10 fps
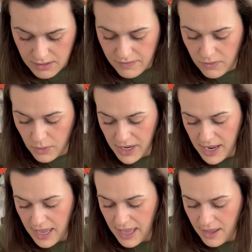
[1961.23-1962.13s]
40
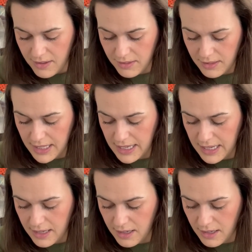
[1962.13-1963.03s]
count
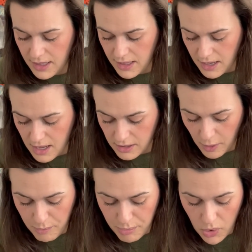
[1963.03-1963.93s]
linen in the color
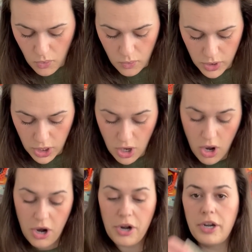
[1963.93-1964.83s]

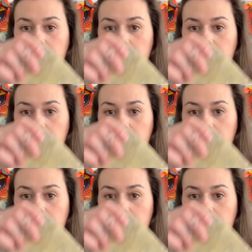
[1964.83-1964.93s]
Boneyard.